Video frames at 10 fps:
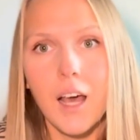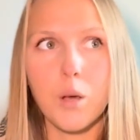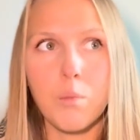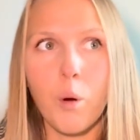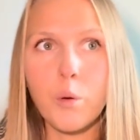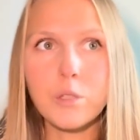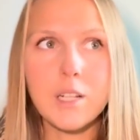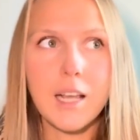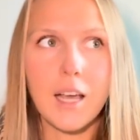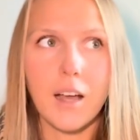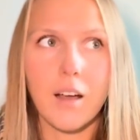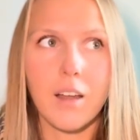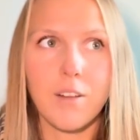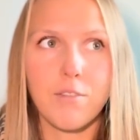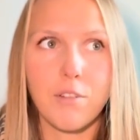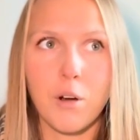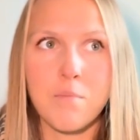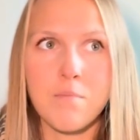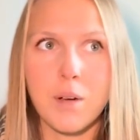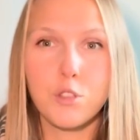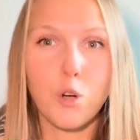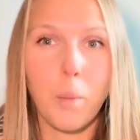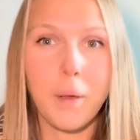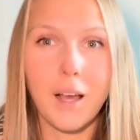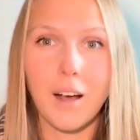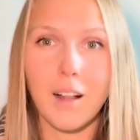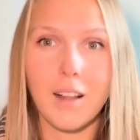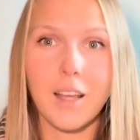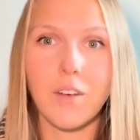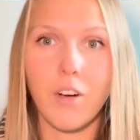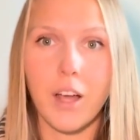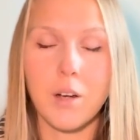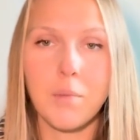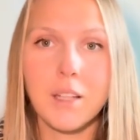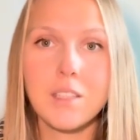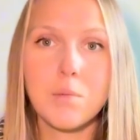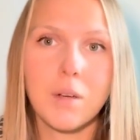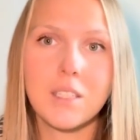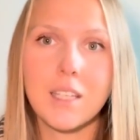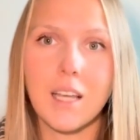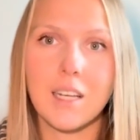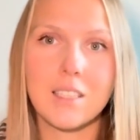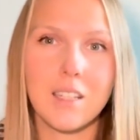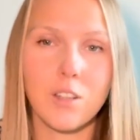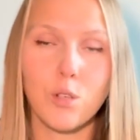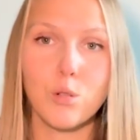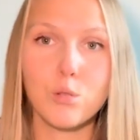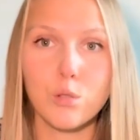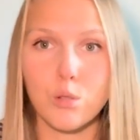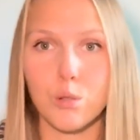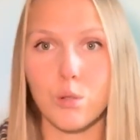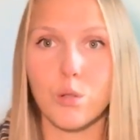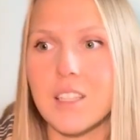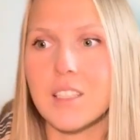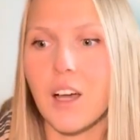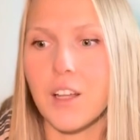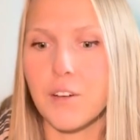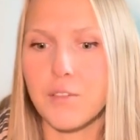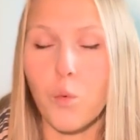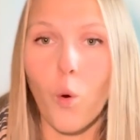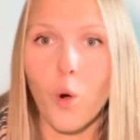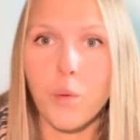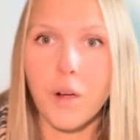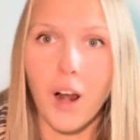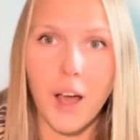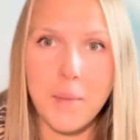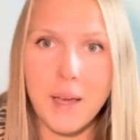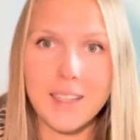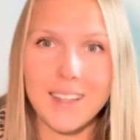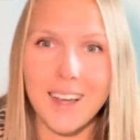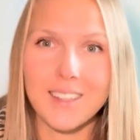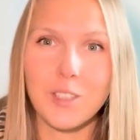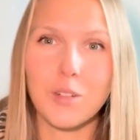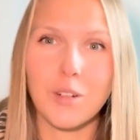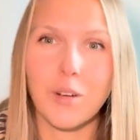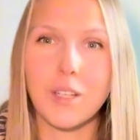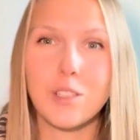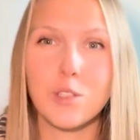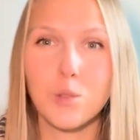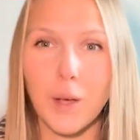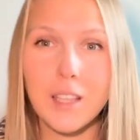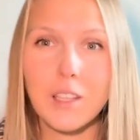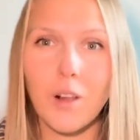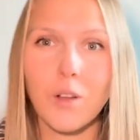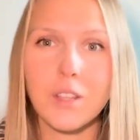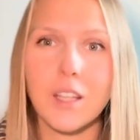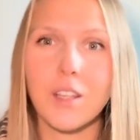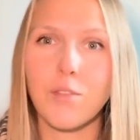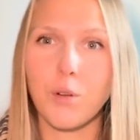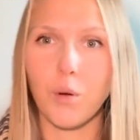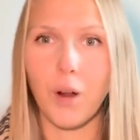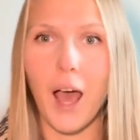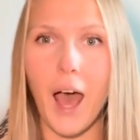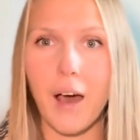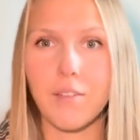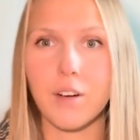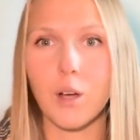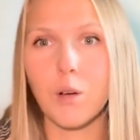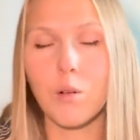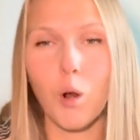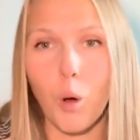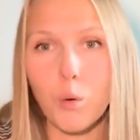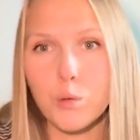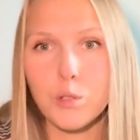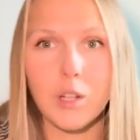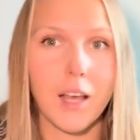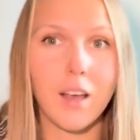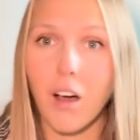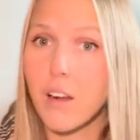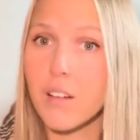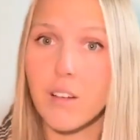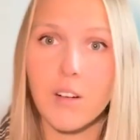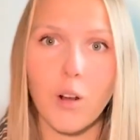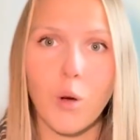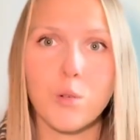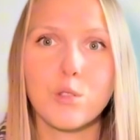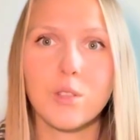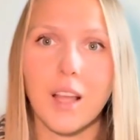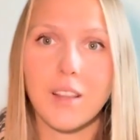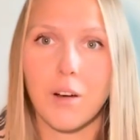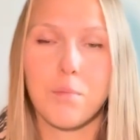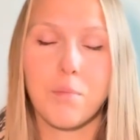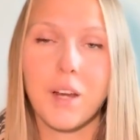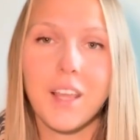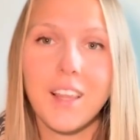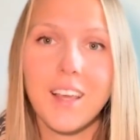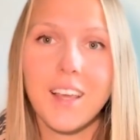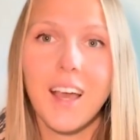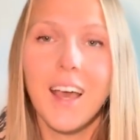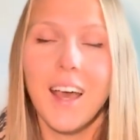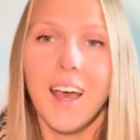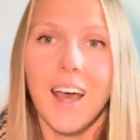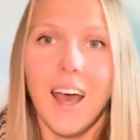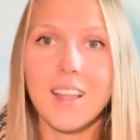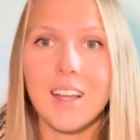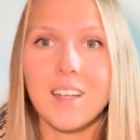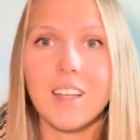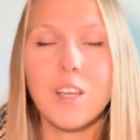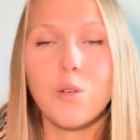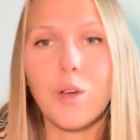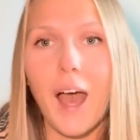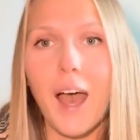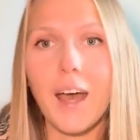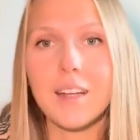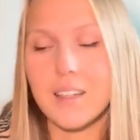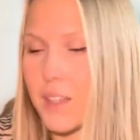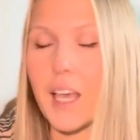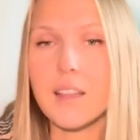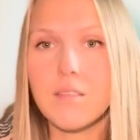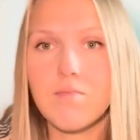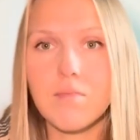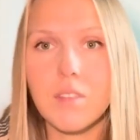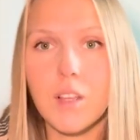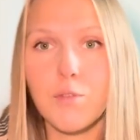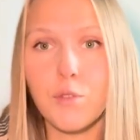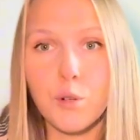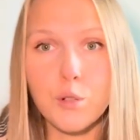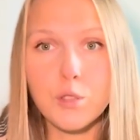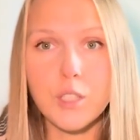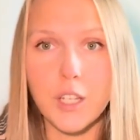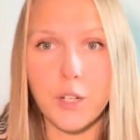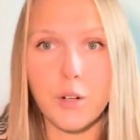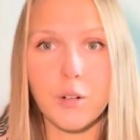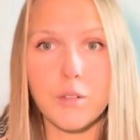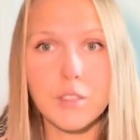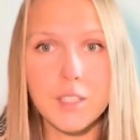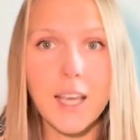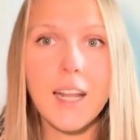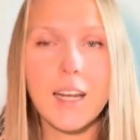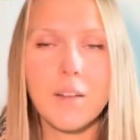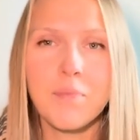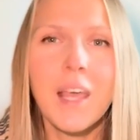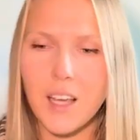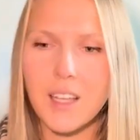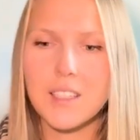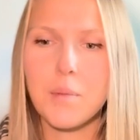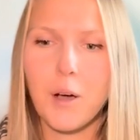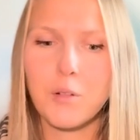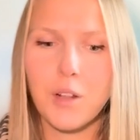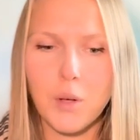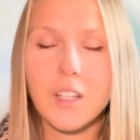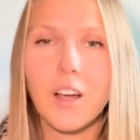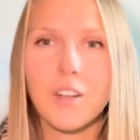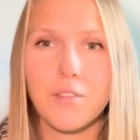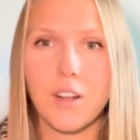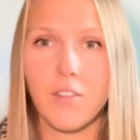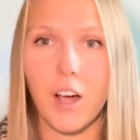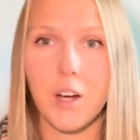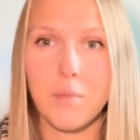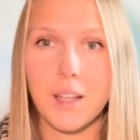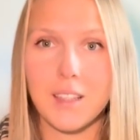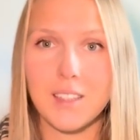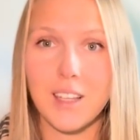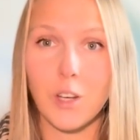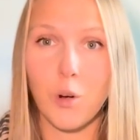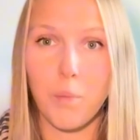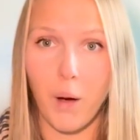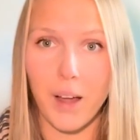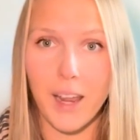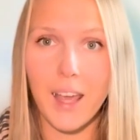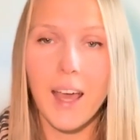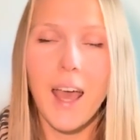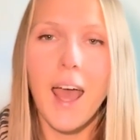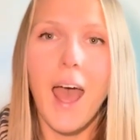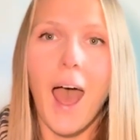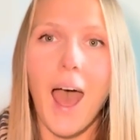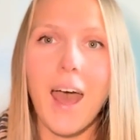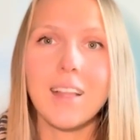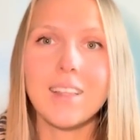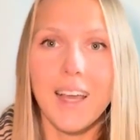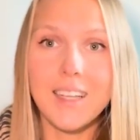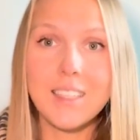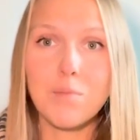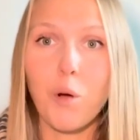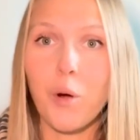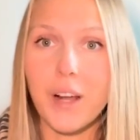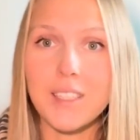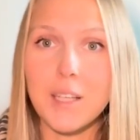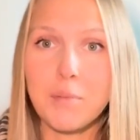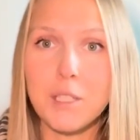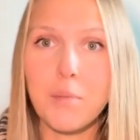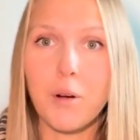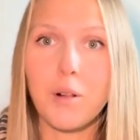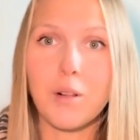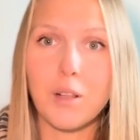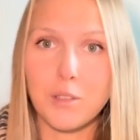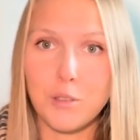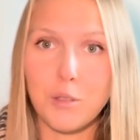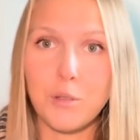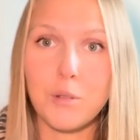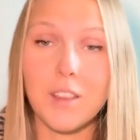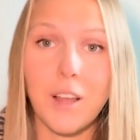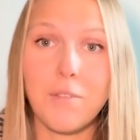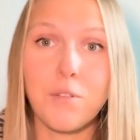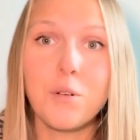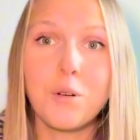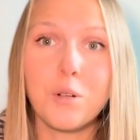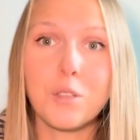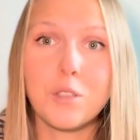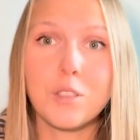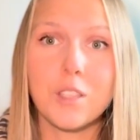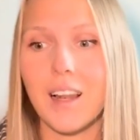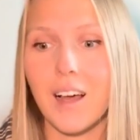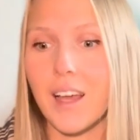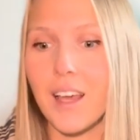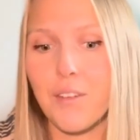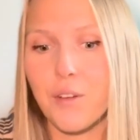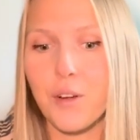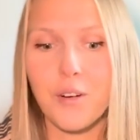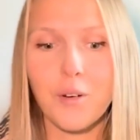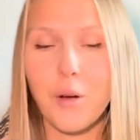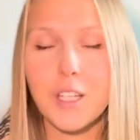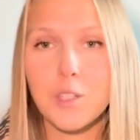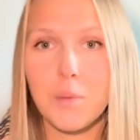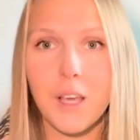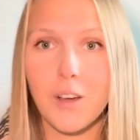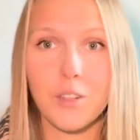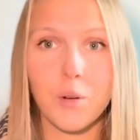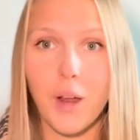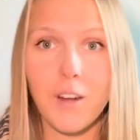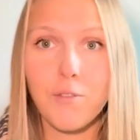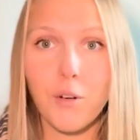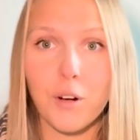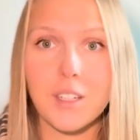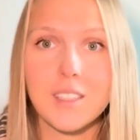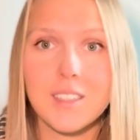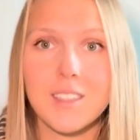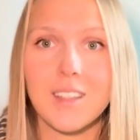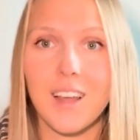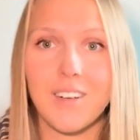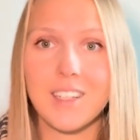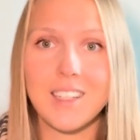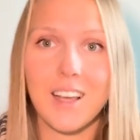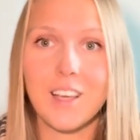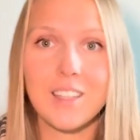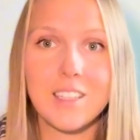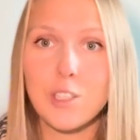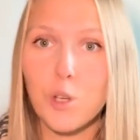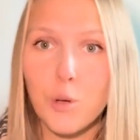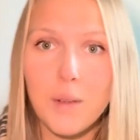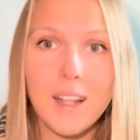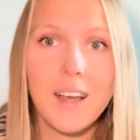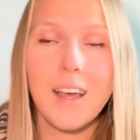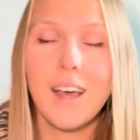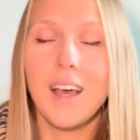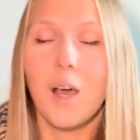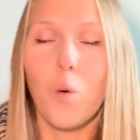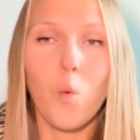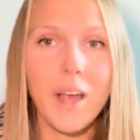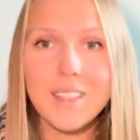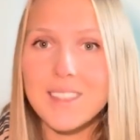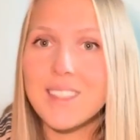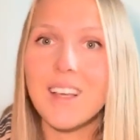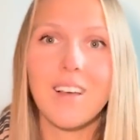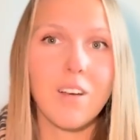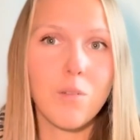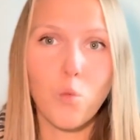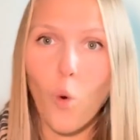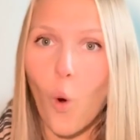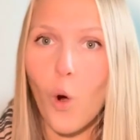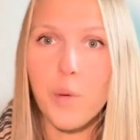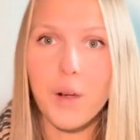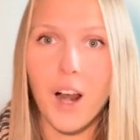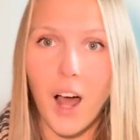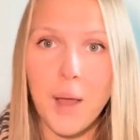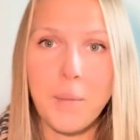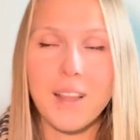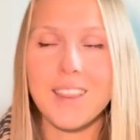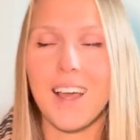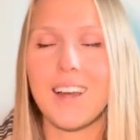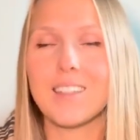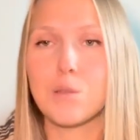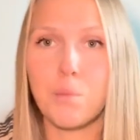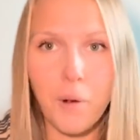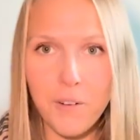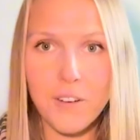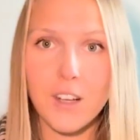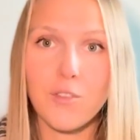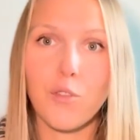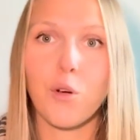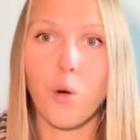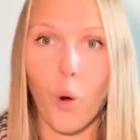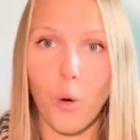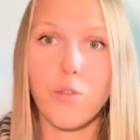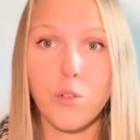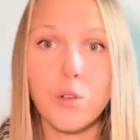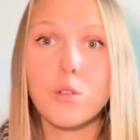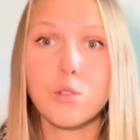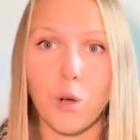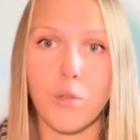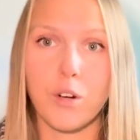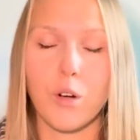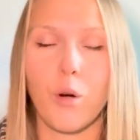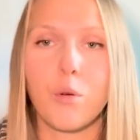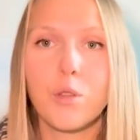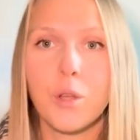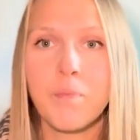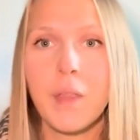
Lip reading: Mostly I got it from tropical environments. My skin is not used to this kind of warm climate, and you're going to sweat a lot, and if you don't have clothes like cotton clothes that are breathing, then you can get fungus in your skin. It's about what kind of environment is in your body, and is it more acceptable to the fungus. Like if you're going to be on the rainforests, there is like this humid, wet, warm climate that is perfect for fungus overgrowth.